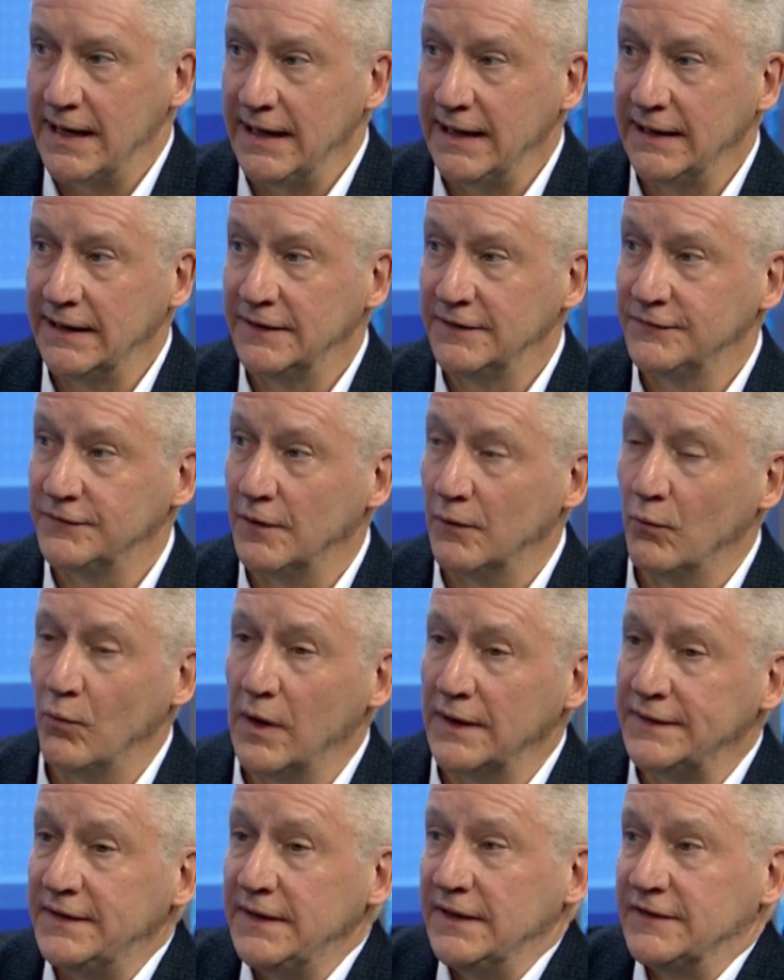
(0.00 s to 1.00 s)
is
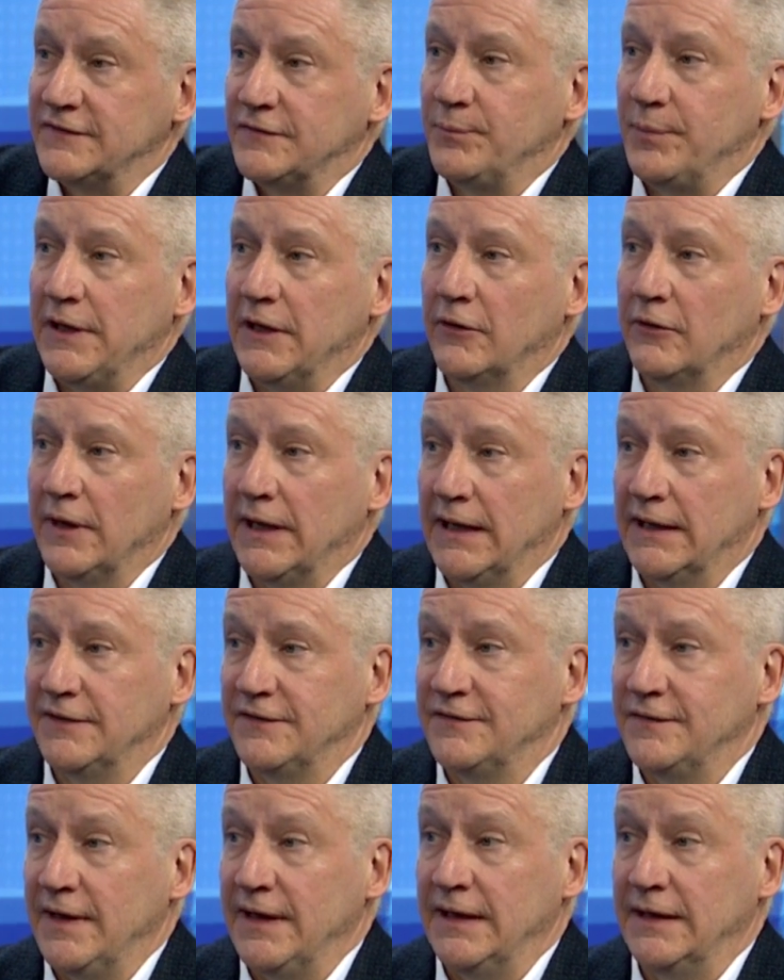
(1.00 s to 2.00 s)
what the
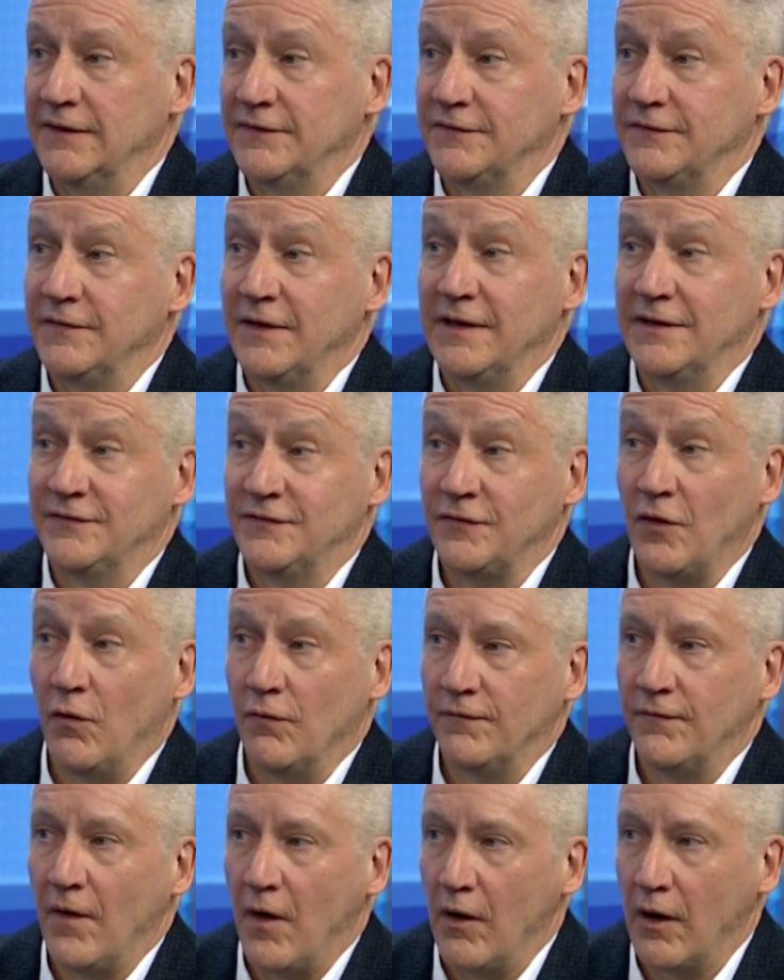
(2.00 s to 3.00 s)
experience is so
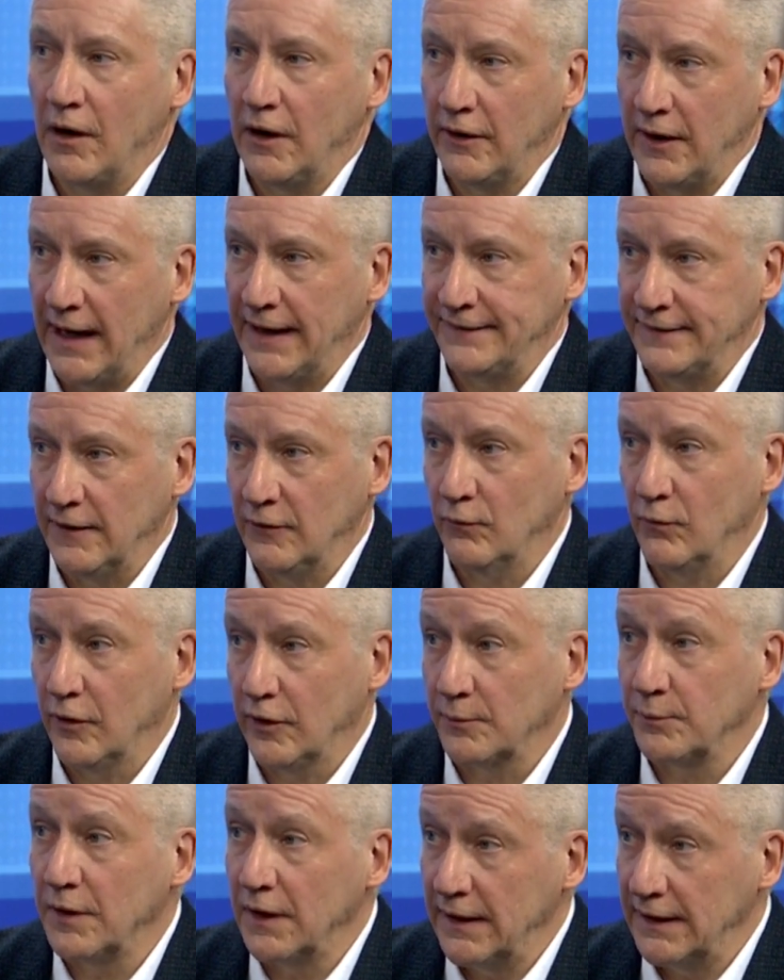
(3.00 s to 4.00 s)
far at their
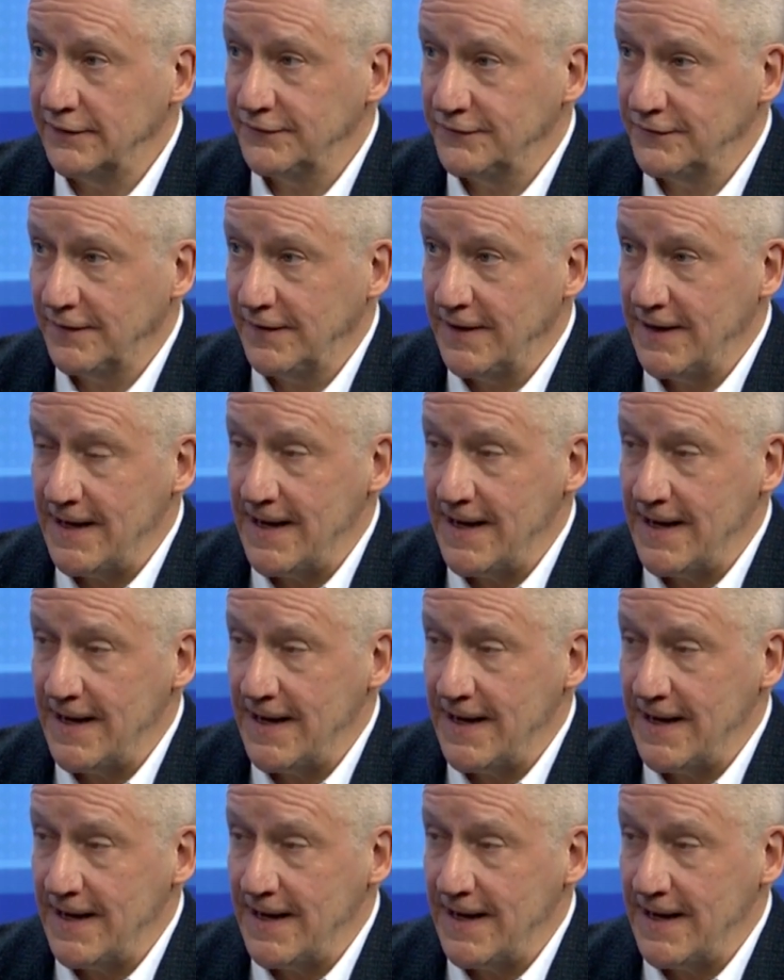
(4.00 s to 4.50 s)
workplace